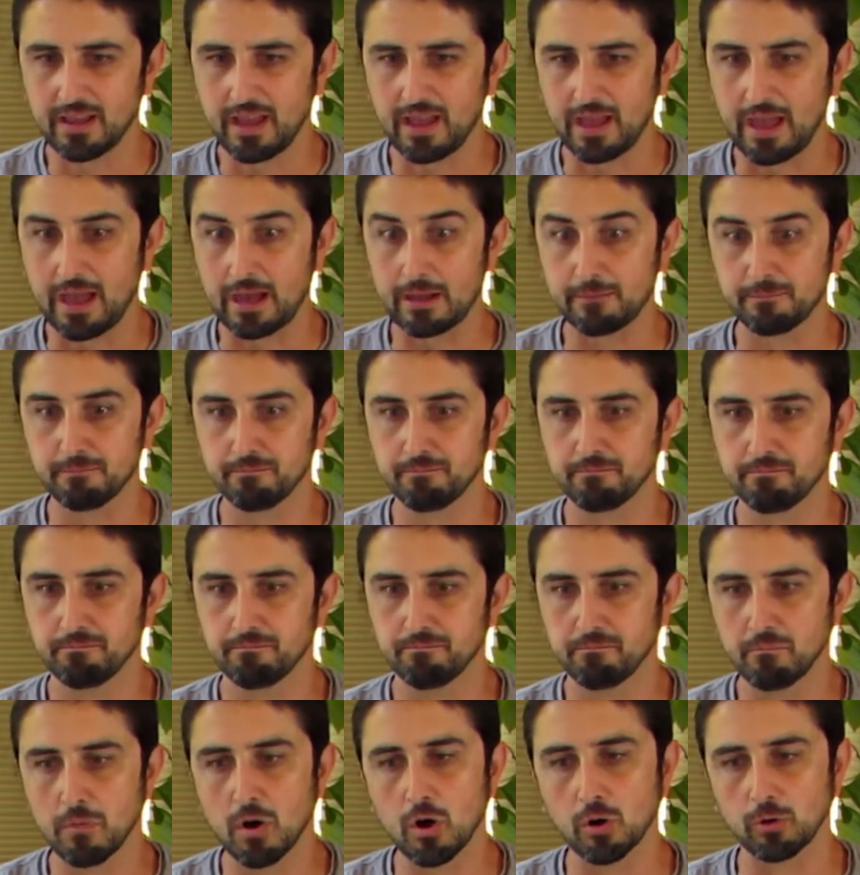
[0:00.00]
at
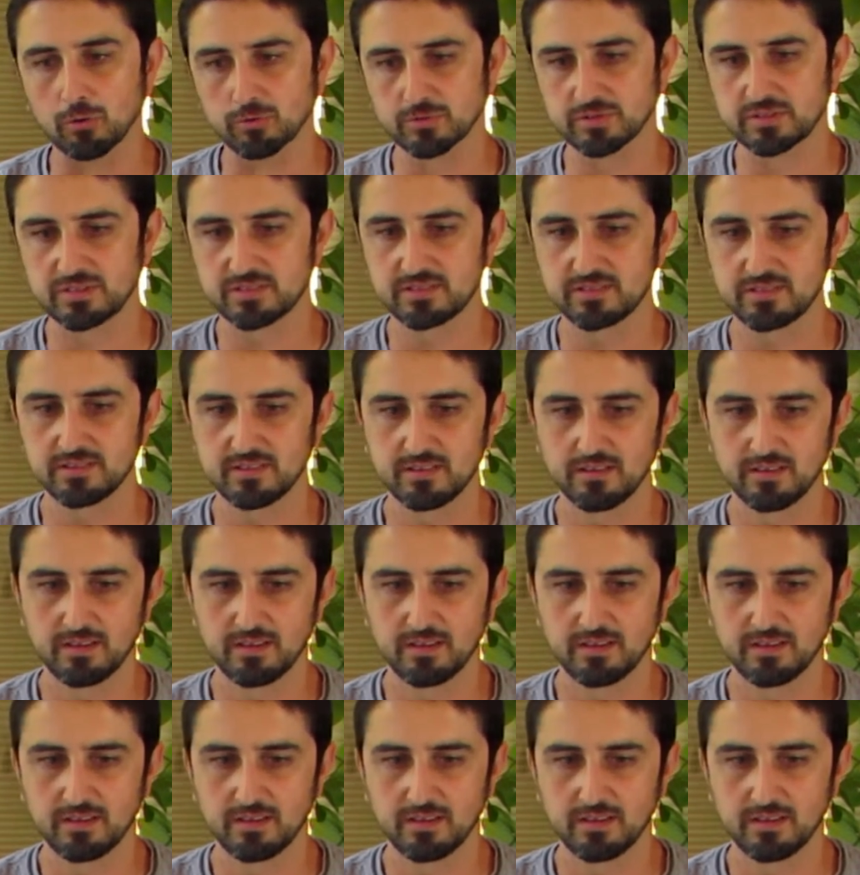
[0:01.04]
most.